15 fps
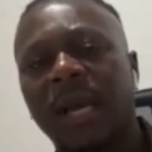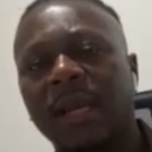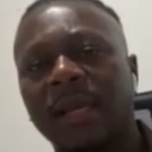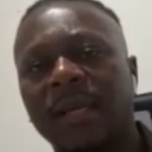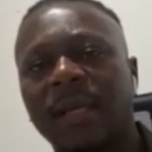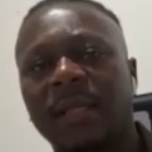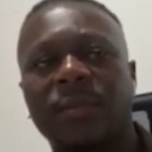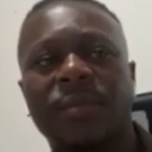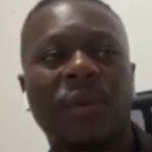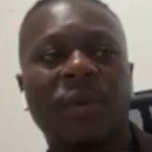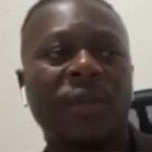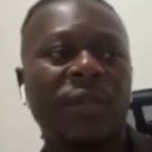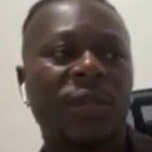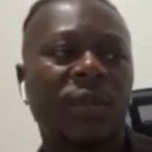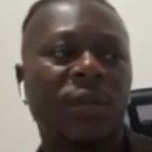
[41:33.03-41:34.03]
And to be
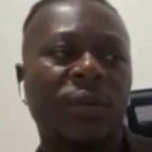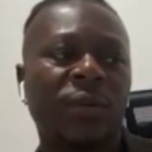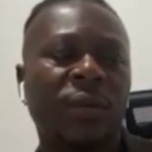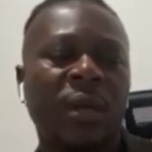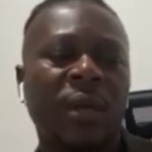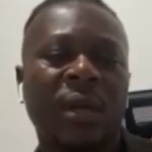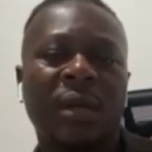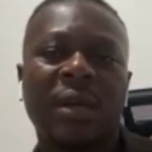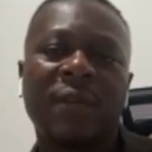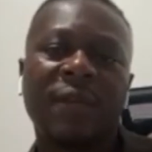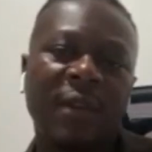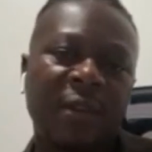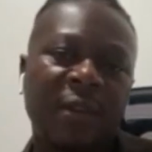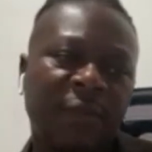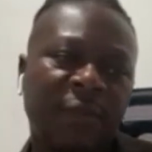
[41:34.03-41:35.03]
honest with you,
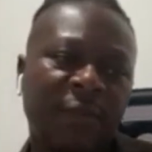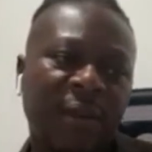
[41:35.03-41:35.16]
even if